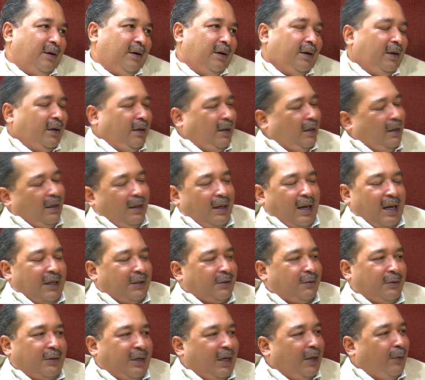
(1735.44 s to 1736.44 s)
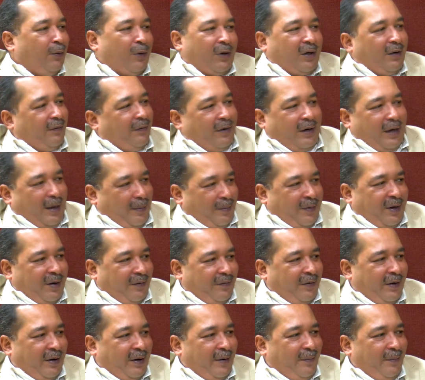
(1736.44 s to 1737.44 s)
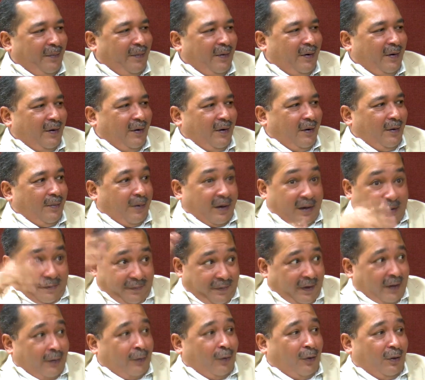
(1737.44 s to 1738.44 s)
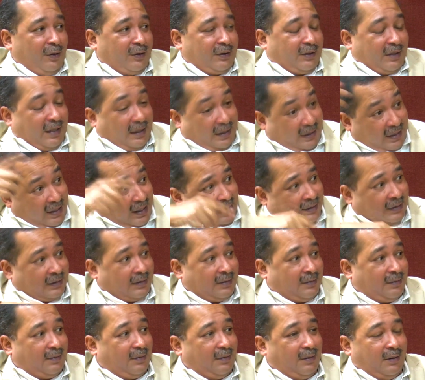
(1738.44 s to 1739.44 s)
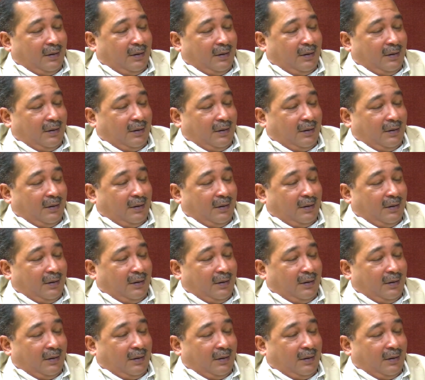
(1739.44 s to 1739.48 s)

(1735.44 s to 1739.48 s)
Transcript: he has to take whatever I'm giving him. But if he knows that yes,